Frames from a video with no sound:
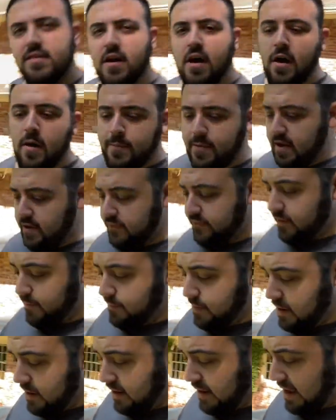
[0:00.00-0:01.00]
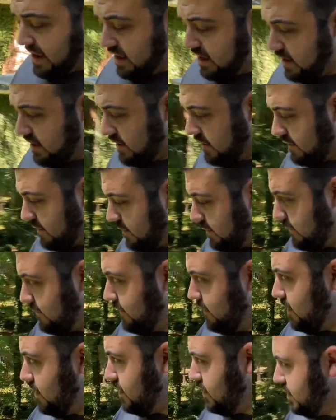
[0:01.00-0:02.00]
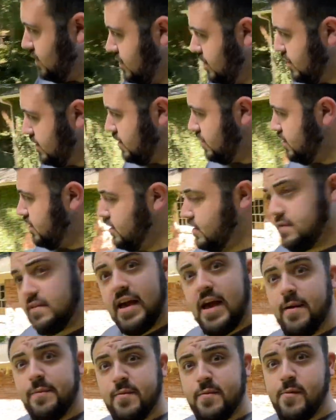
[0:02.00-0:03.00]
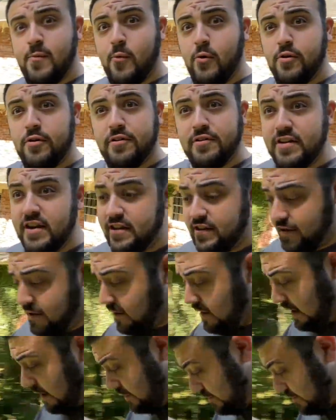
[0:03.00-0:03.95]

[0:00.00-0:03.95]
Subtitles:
up, everybody? It's a happy Memorial Day to y'all. I don't